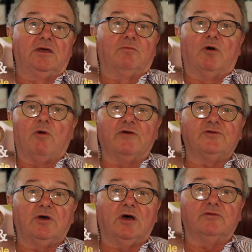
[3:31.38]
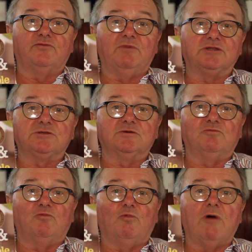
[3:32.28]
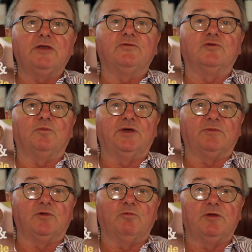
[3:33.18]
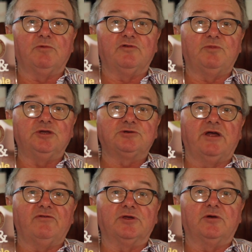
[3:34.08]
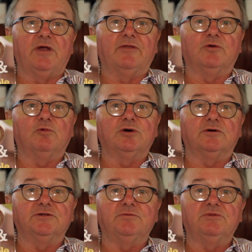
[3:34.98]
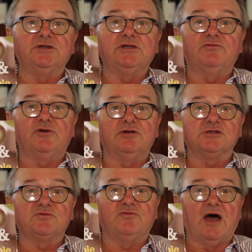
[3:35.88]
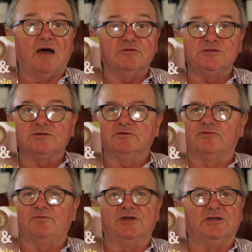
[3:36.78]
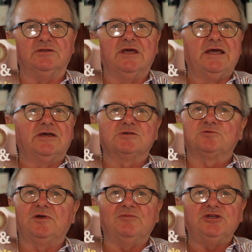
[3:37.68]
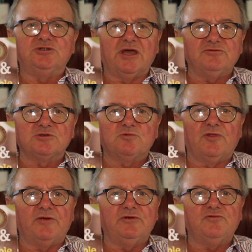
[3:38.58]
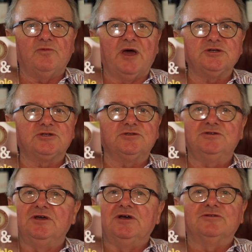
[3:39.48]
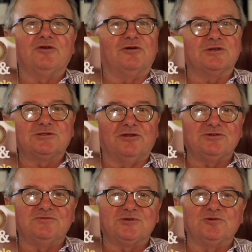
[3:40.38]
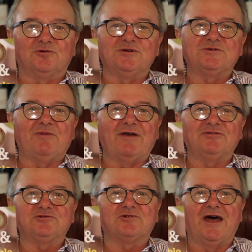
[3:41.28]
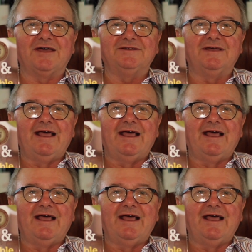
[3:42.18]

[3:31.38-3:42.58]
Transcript: my wife and I have met some wonderful people when we've been travelling around the world and meeting various farmers who've been extremely generous with their information, told us lots of stories about the trade,